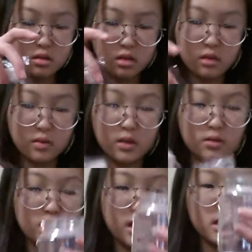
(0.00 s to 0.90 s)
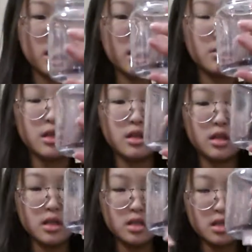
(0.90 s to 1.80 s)
Okay, there we go. Add a tiny
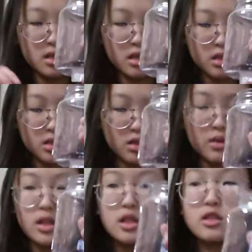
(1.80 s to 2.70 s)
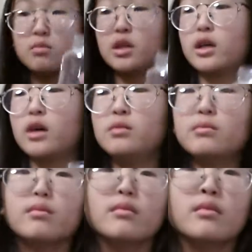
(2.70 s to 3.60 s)
bit of glitz. So you don't want it to spill
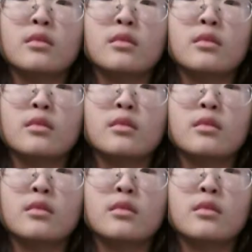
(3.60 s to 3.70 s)
out.